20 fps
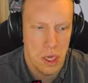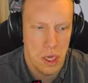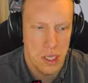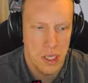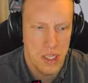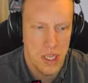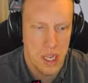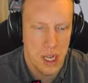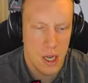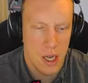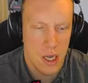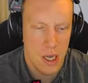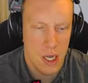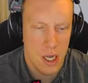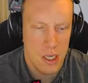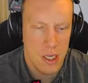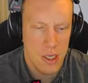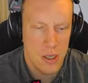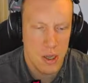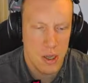See an
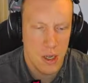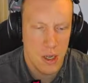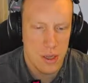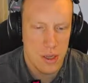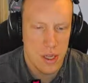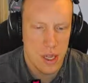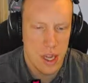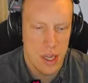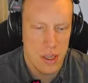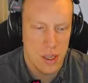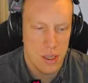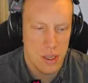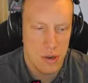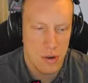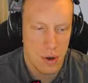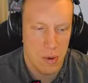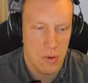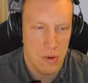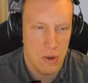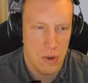easy to understand
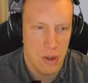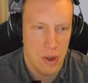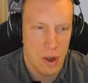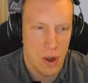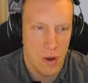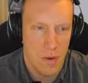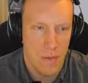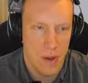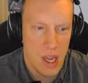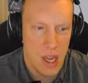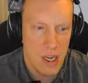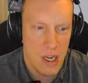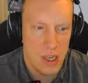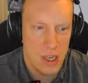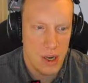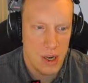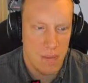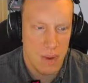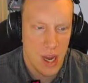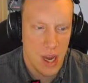description of
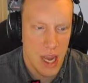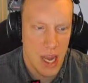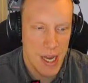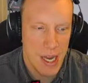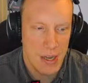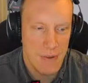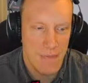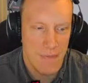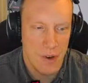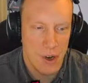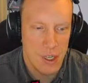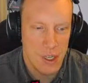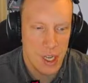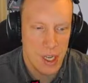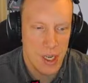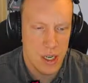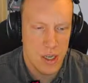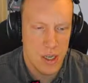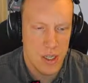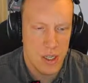energy plant. First
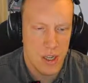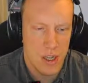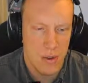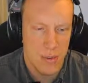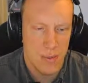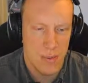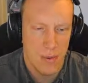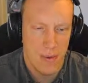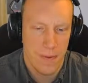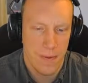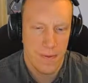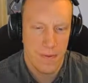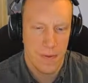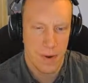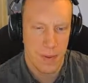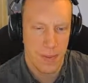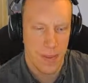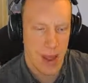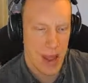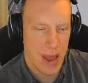energies are brought
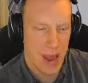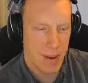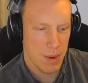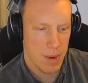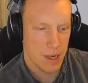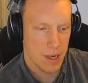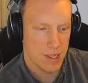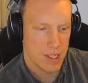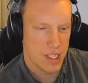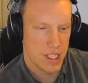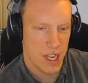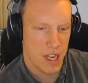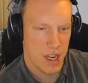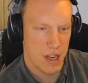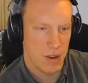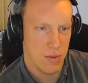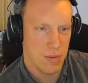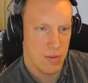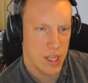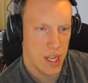from Hammerlocke
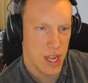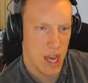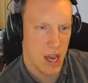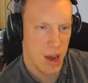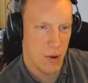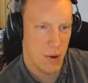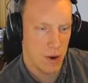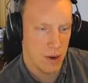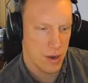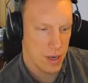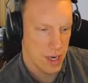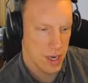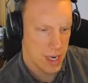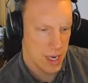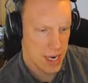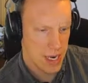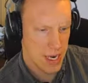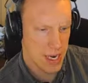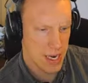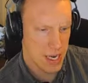Stadium's tower,
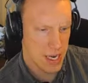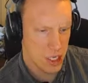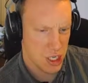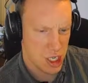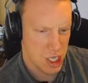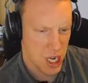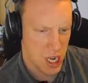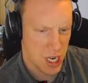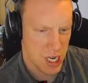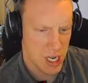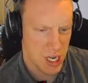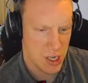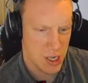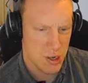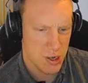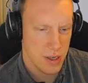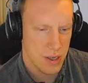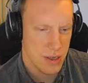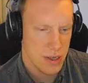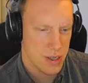then it's chained
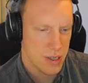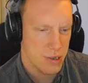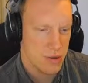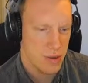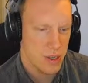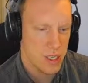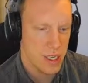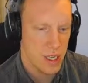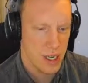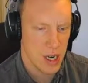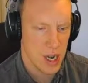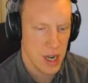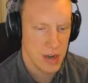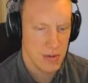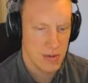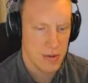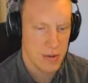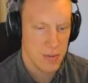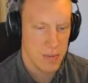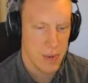into electricity in the
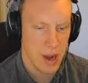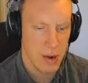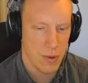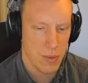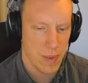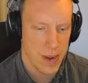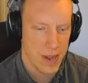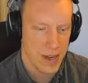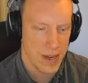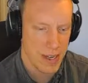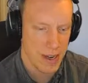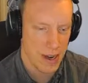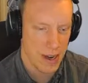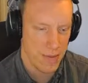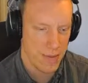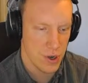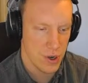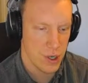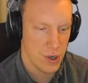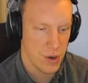underground power plant
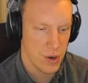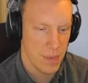delivered to the